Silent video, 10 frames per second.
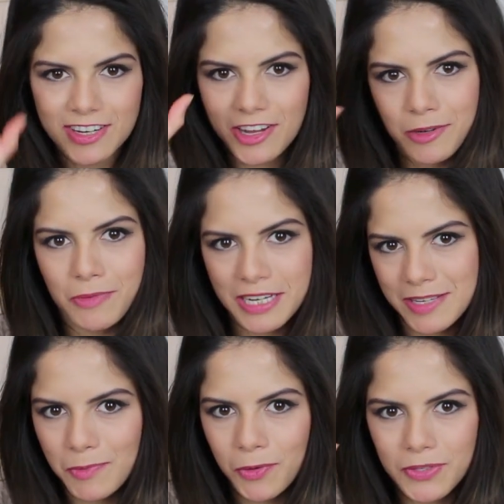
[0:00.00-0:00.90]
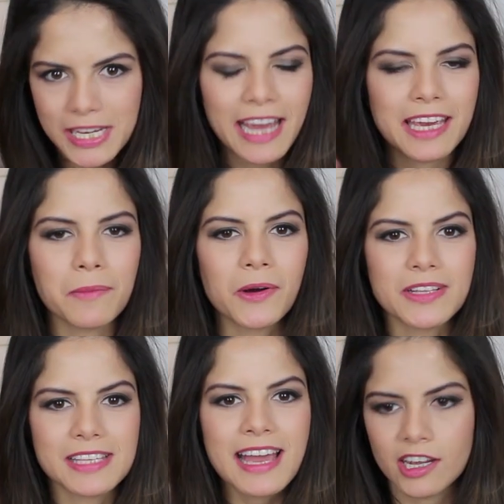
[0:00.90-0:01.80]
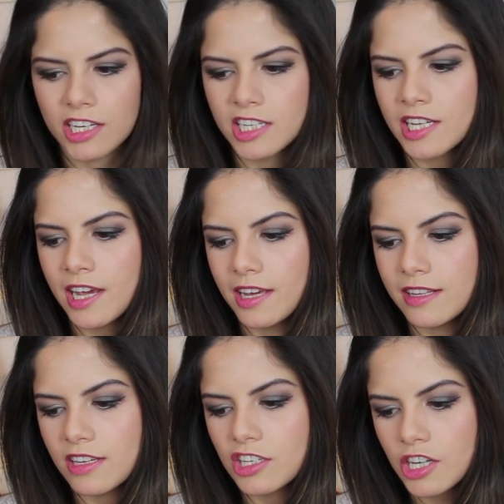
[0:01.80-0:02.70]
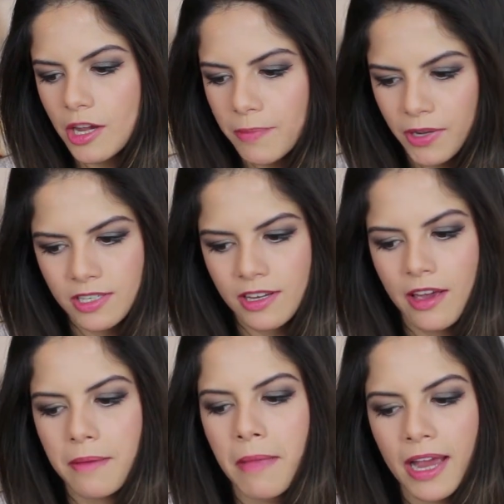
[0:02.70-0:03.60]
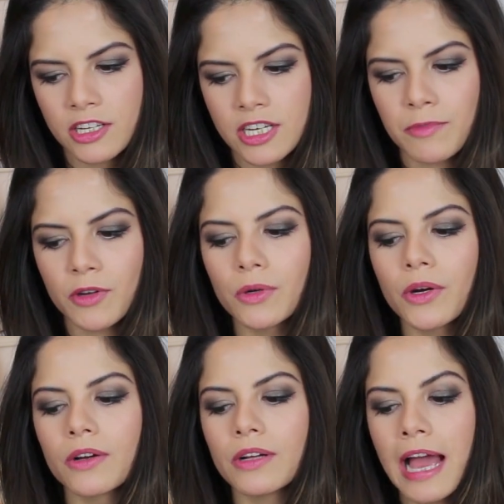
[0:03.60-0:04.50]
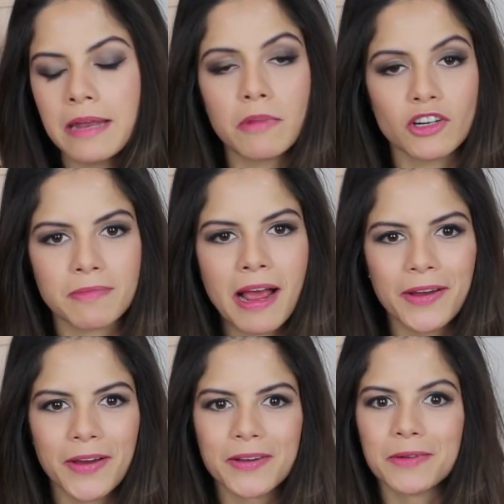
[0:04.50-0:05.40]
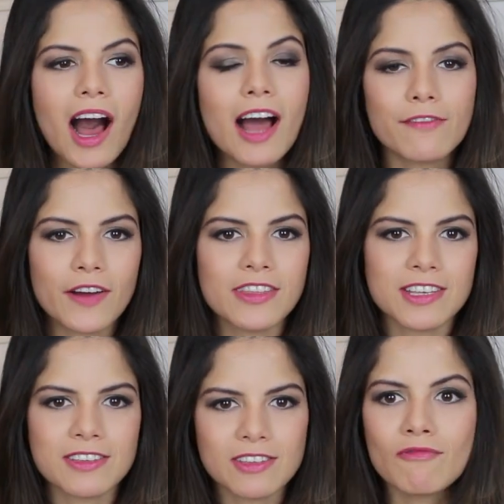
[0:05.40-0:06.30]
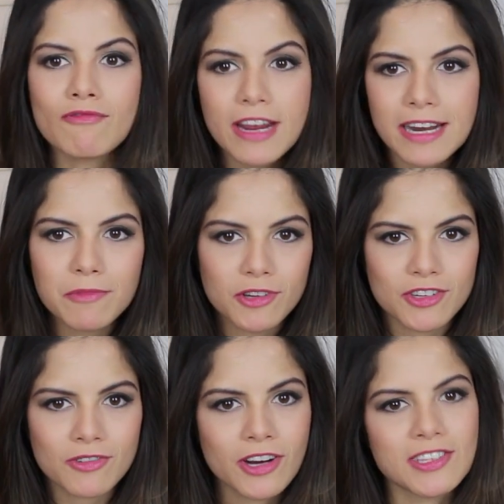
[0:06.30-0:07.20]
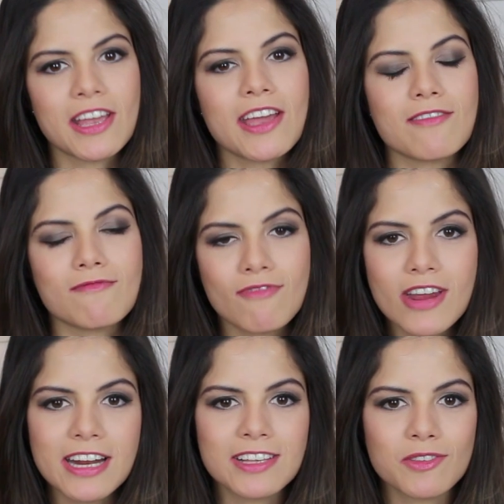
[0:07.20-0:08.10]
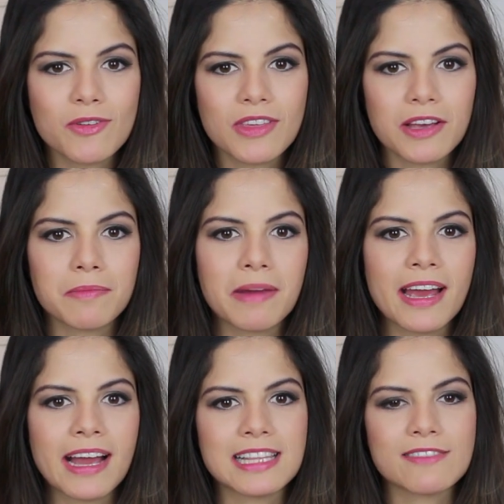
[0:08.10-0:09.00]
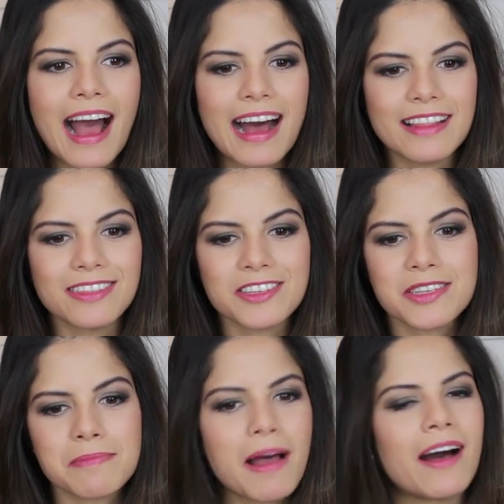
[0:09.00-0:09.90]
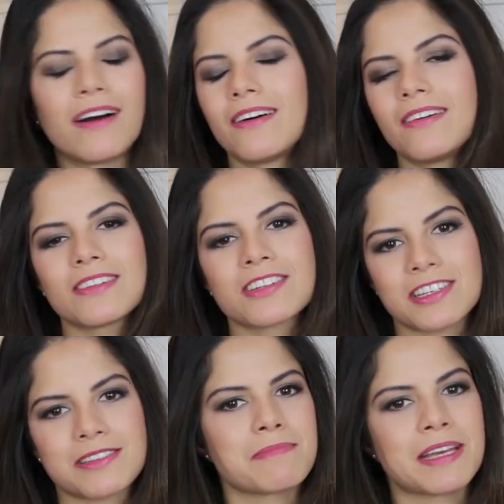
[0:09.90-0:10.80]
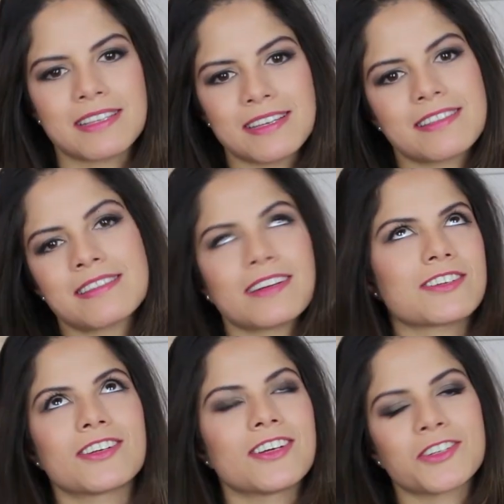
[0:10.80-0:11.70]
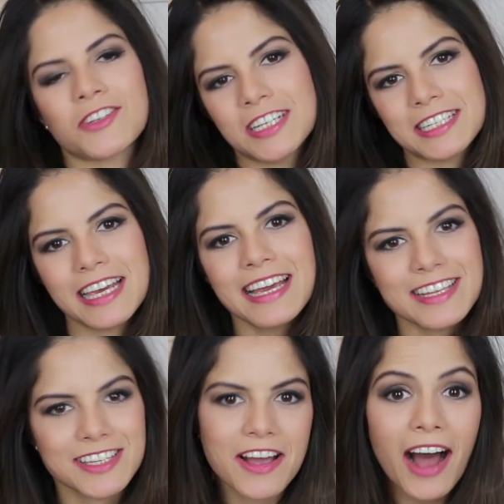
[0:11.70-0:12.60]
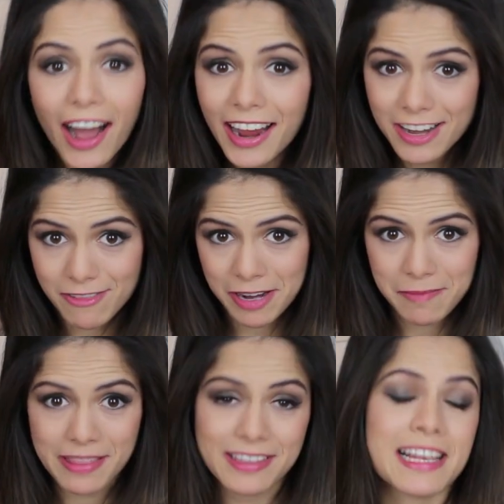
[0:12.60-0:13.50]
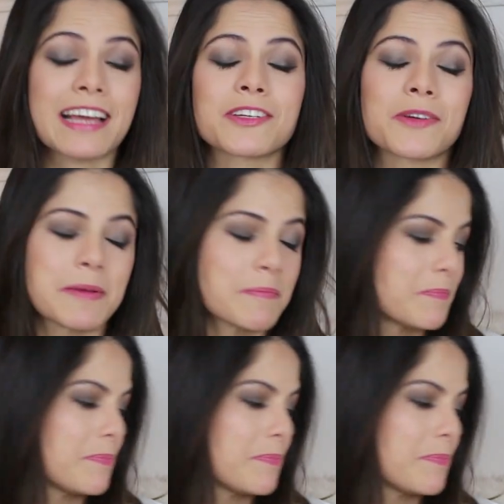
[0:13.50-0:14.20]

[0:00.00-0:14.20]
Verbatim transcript: You know, the really small tangy ones. It contains shea butter, macadamia oil and marshmallow. I find this really moisturizing, really soothing on my hands, and the smell just makes it such a treat. So highly recommend this hand cream.